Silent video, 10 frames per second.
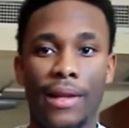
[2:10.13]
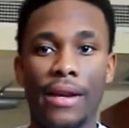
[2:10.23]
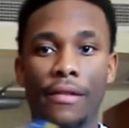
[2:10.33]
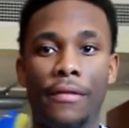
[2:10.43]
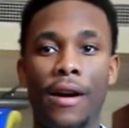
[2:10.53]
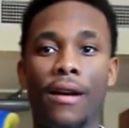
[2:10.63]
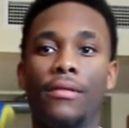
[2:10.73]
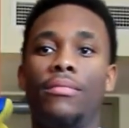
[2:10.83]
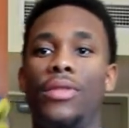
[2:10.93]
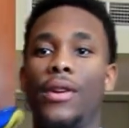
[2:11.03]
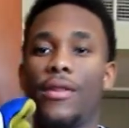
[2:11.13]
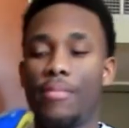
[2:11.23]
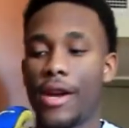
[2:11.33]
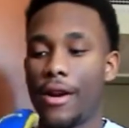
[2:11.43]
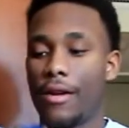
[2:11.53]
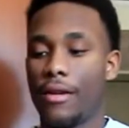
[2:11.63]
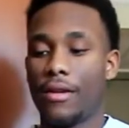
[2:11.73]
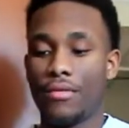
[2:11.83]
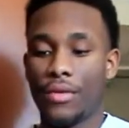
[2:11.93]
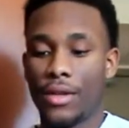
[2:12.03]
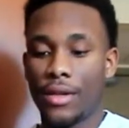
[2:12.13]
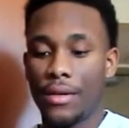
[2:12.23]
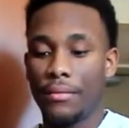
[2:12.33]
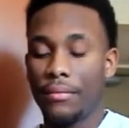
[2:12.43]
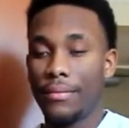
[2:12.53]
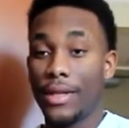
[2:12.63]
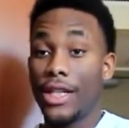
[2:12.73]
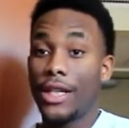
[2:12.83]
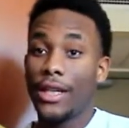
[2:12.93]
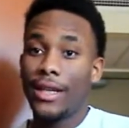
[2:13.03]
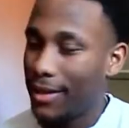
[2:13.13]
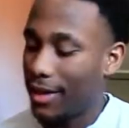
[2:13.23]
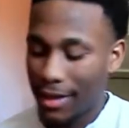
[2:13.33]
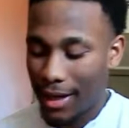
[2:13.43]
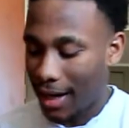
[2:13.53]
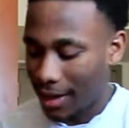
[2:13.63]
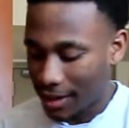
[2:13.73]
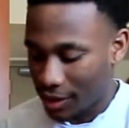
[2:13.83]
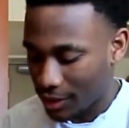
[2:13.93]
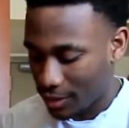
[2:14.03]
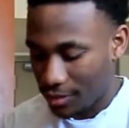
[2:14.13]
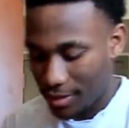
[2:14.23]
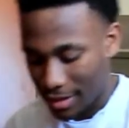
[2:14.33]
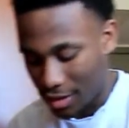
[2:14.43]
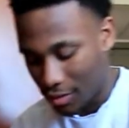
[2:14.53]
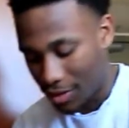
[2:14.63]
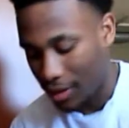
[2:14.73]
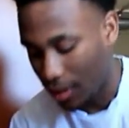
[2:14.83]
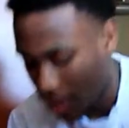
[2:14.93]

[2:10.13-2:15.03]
Laney 5s. Third pair, you know what I'm saying? I, I, like the shoe, and I always sell